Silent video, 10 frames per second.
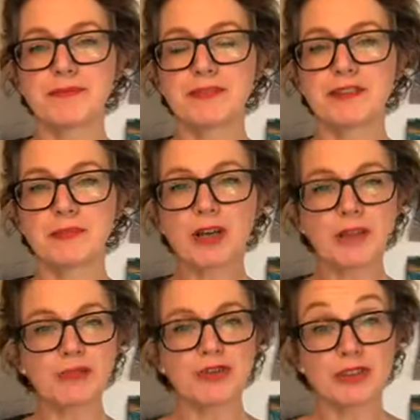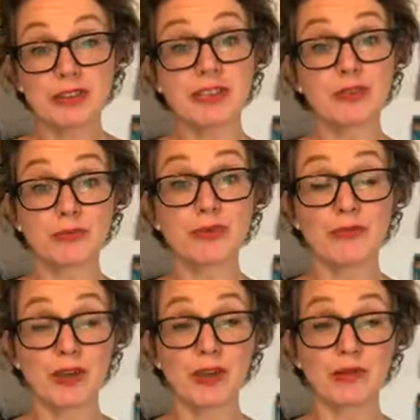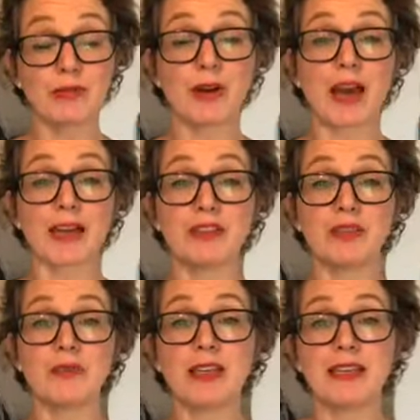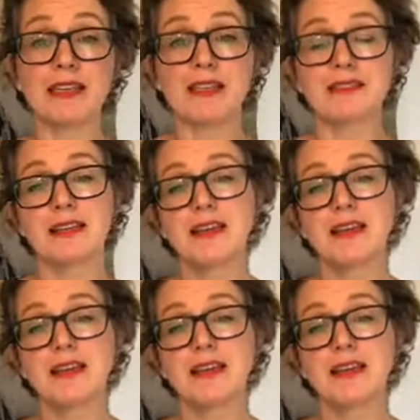Sometimes you just need to review, and you need